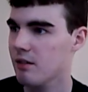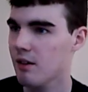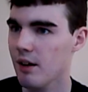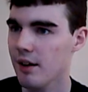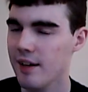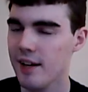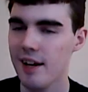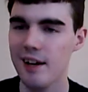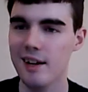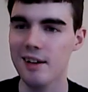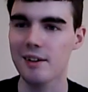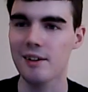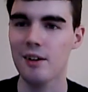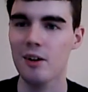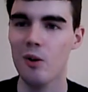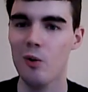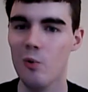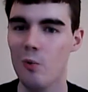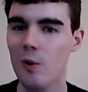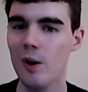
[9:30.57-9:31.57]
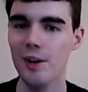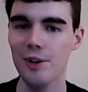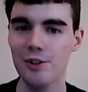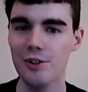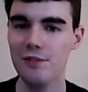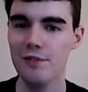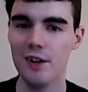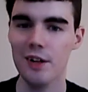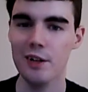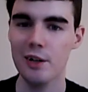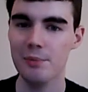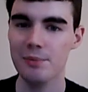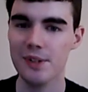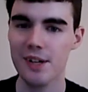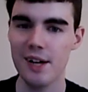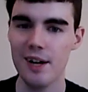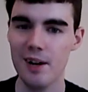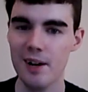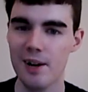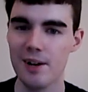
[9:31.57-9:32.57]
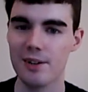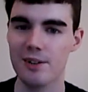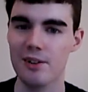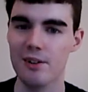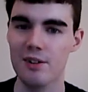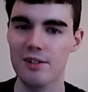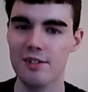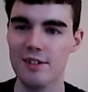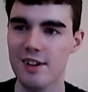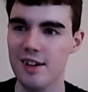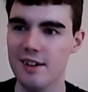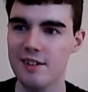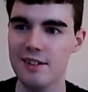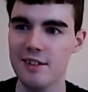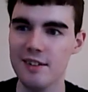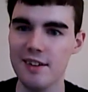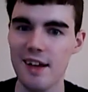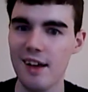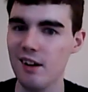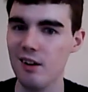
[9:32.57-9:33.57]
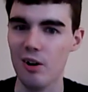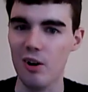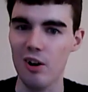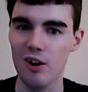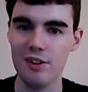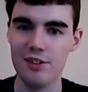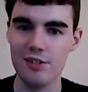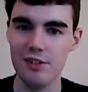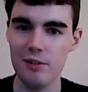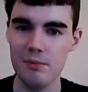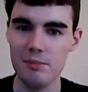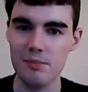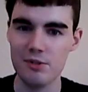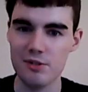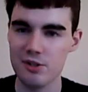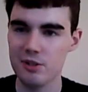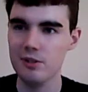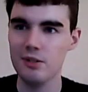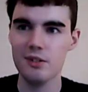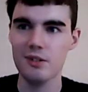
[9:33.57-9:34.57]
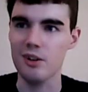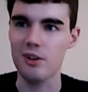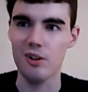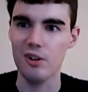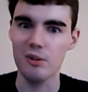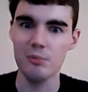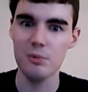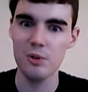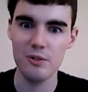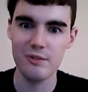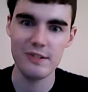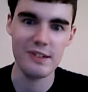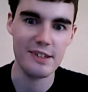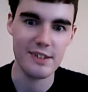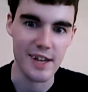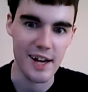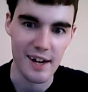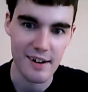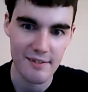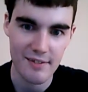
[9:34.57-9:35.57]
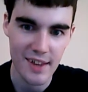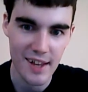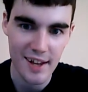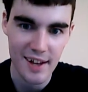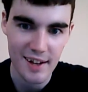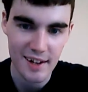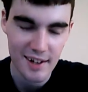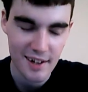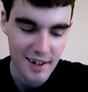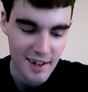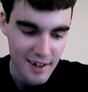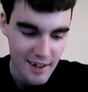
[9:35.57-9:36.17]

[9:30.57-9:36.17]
again, well-developed characters. Isn't that awesome? Shouldn't all movies have that?